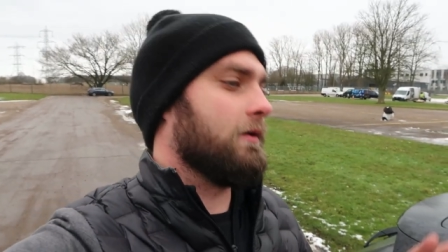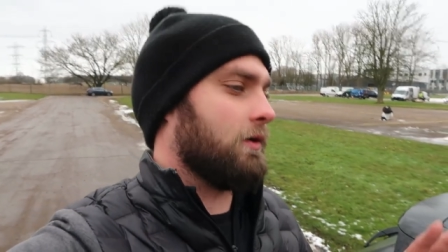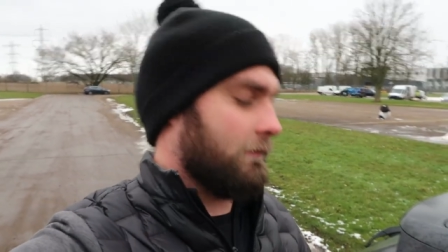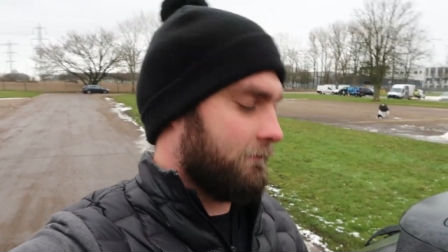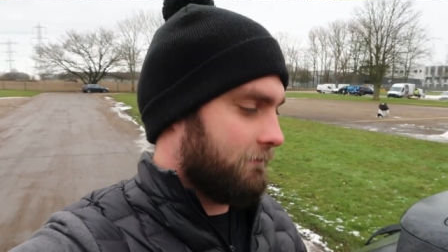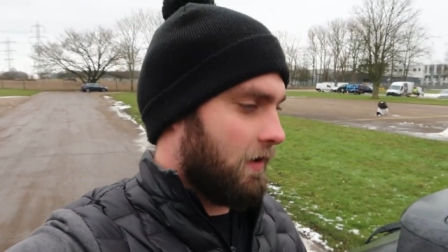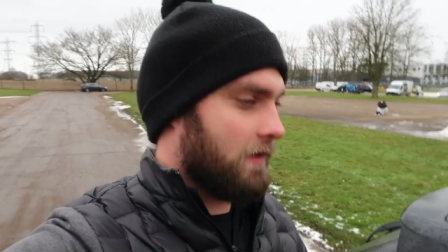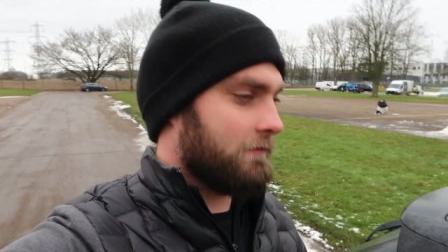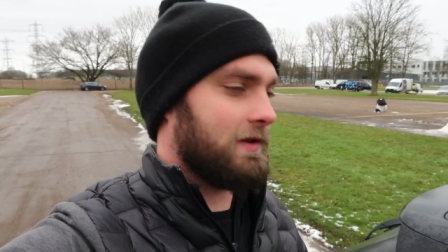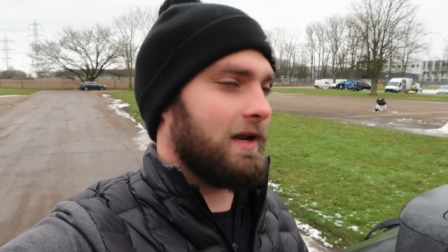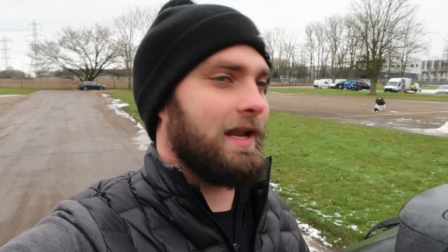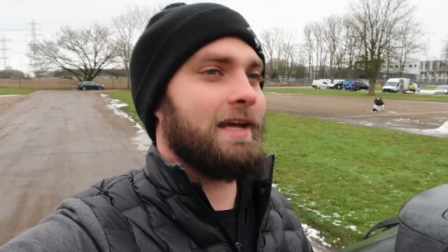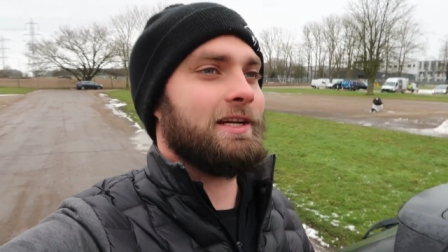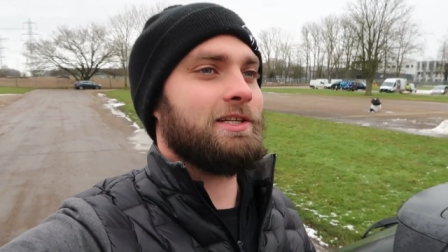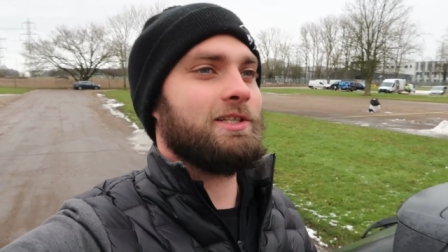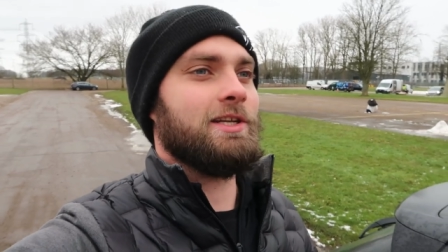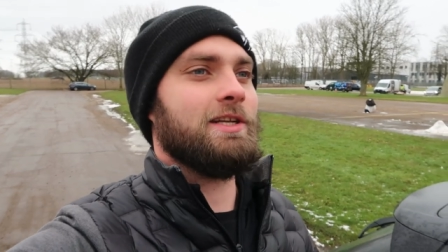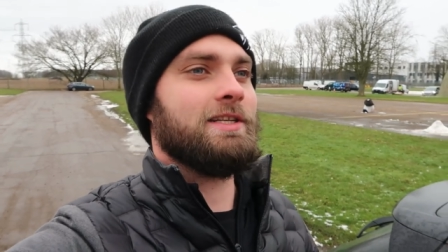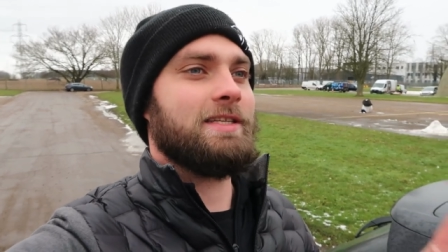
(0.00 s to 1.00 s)
Got five
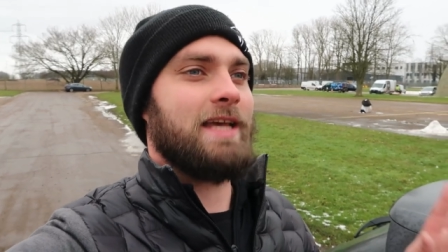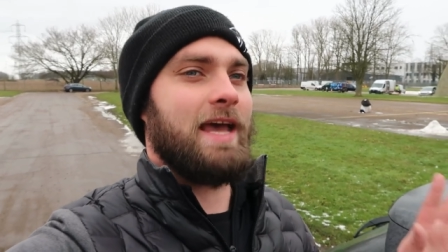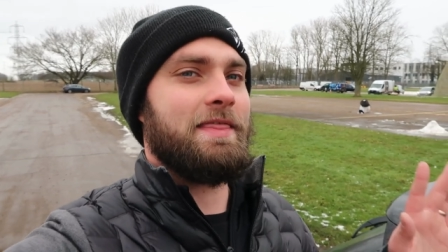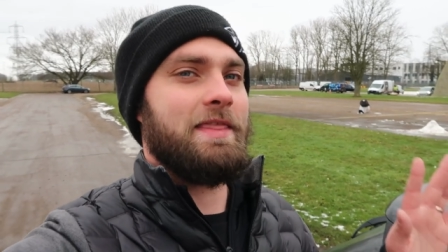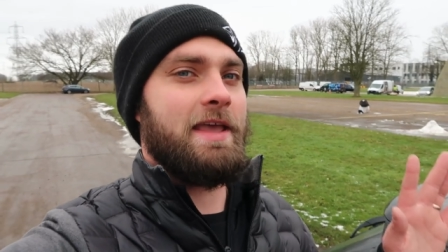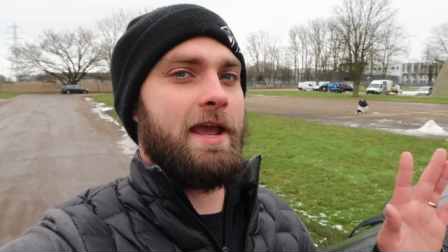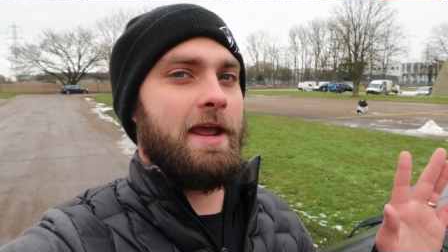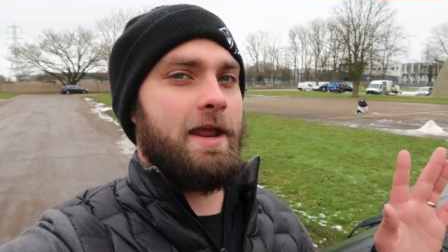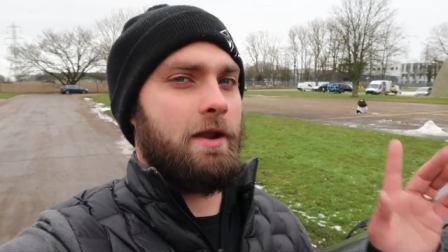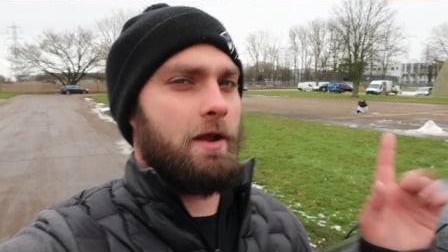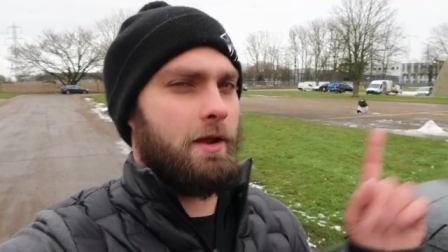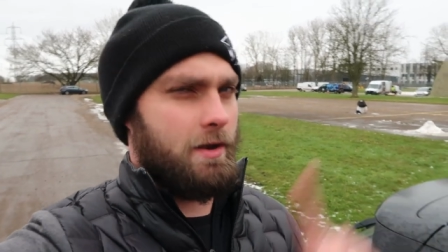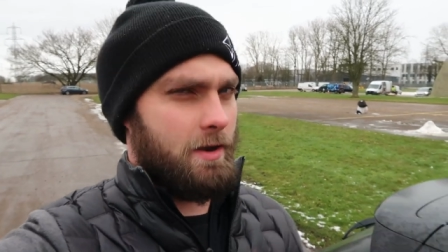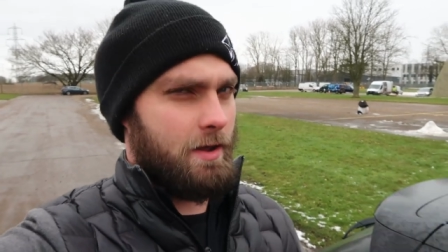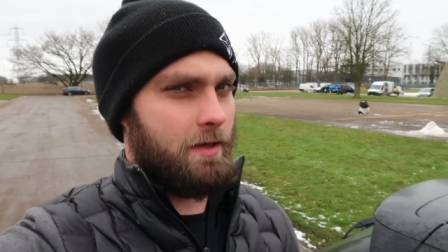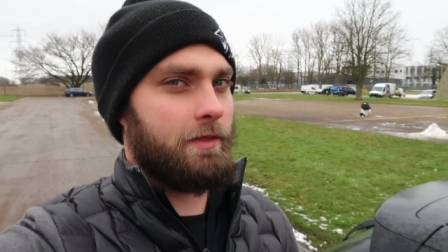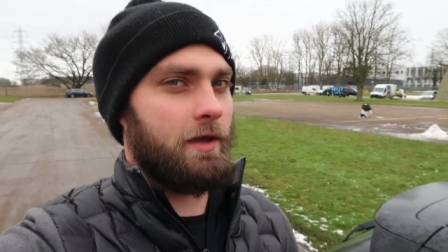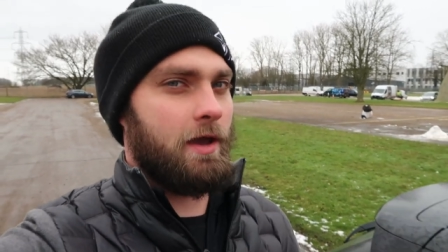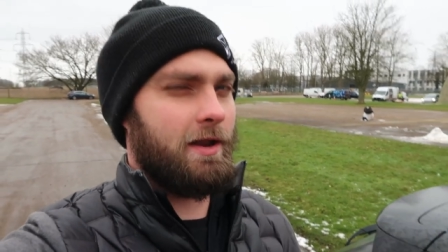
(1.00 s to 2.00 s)
collections and then
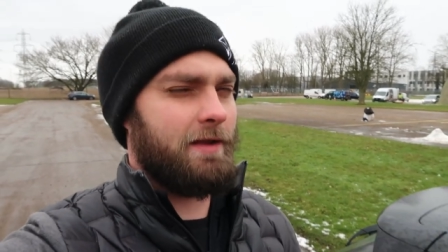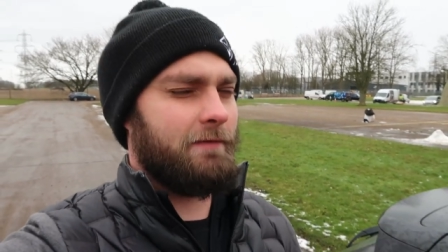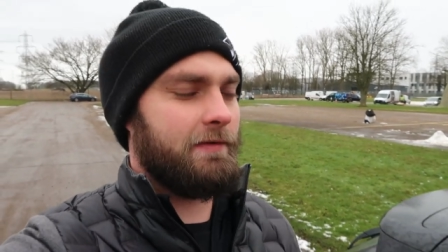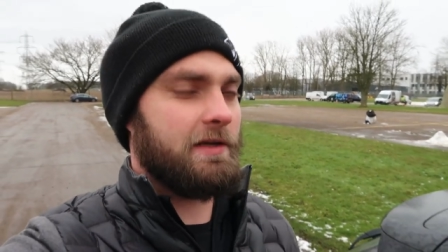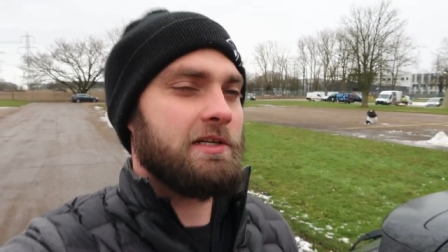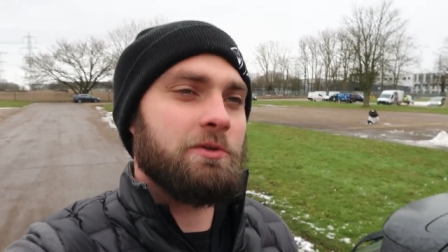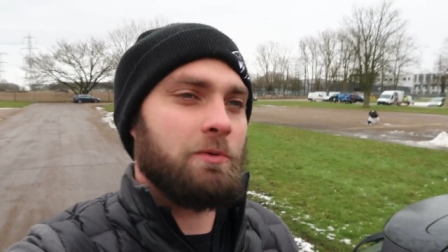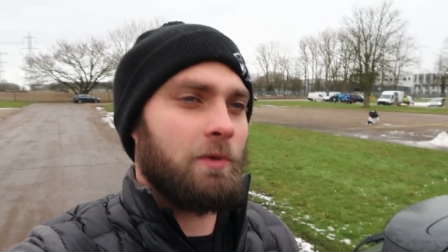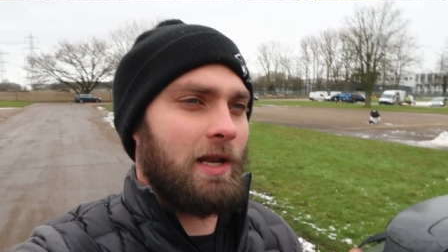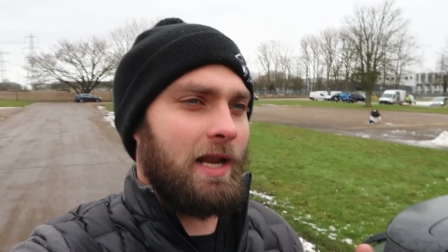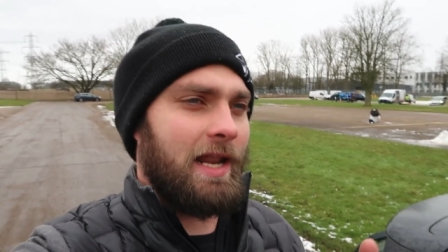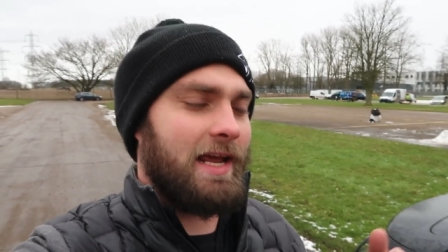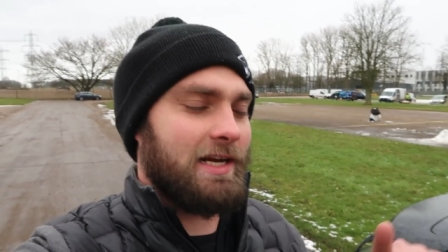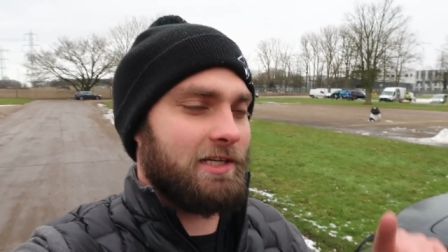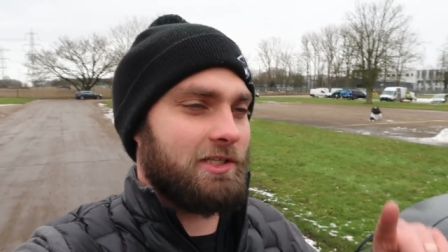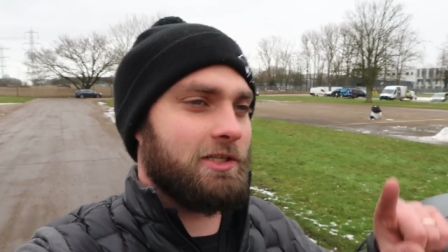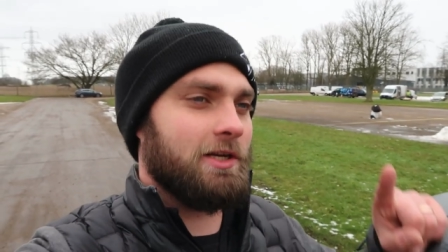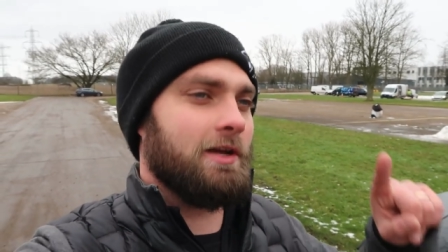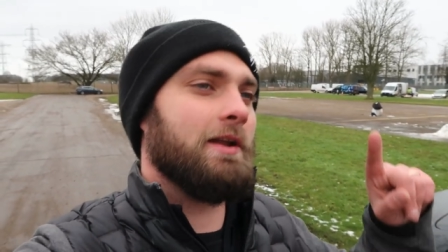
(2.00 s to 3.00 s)
another unofficial
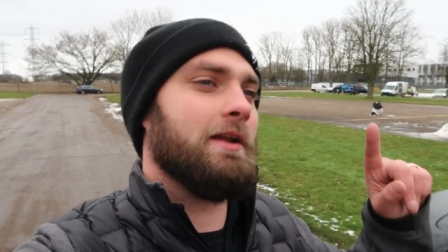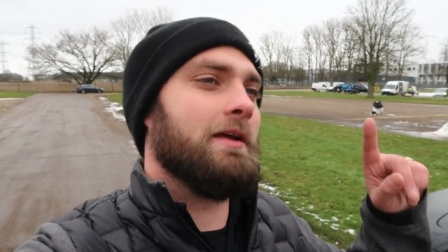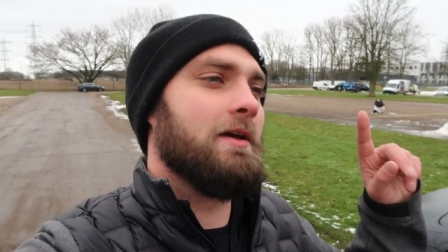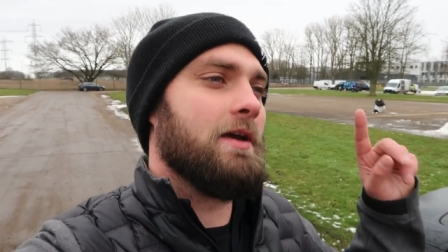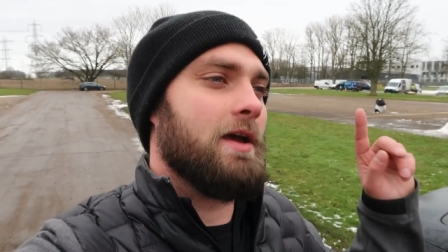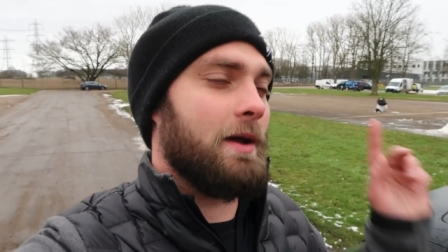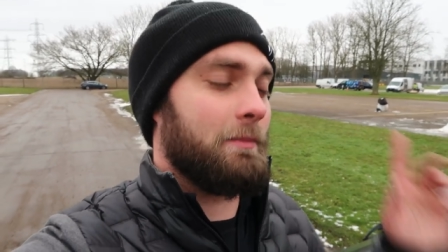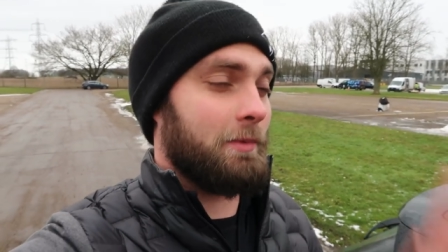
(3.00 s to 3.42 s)
collection.